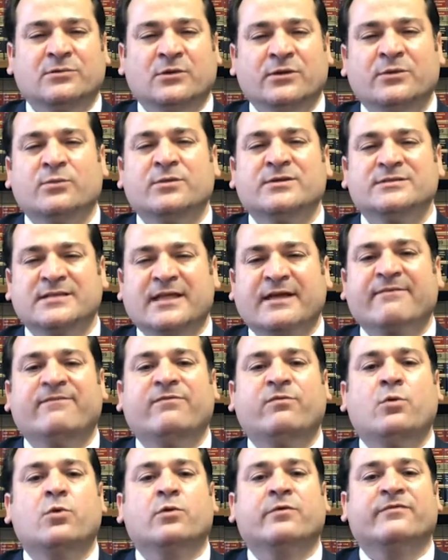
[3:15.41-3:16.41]
it was like
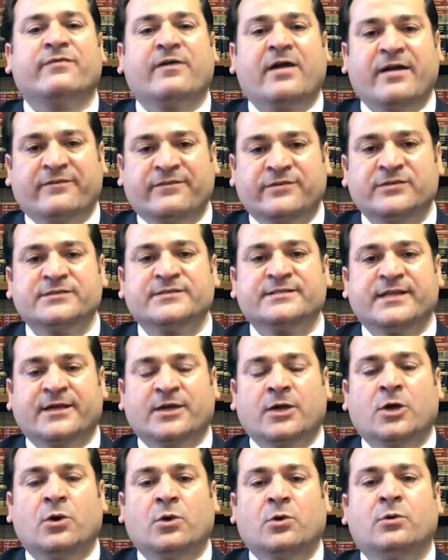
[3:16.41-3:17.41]
four or five years
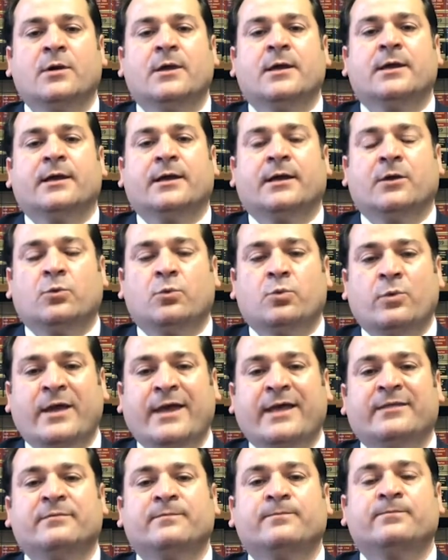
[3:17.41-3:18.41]
ago
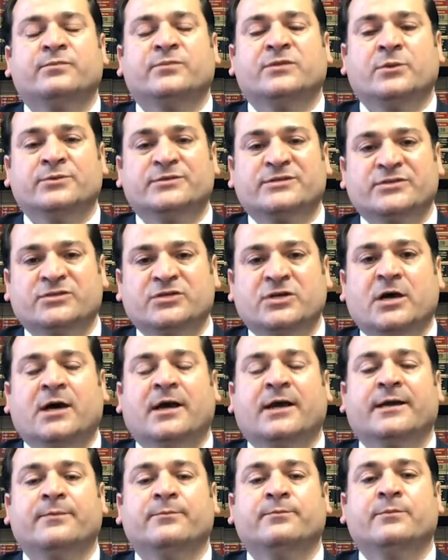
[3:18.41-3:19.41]
when there was a
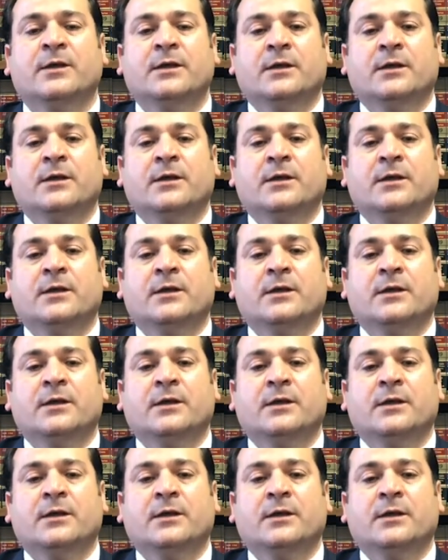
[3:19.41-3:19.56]
time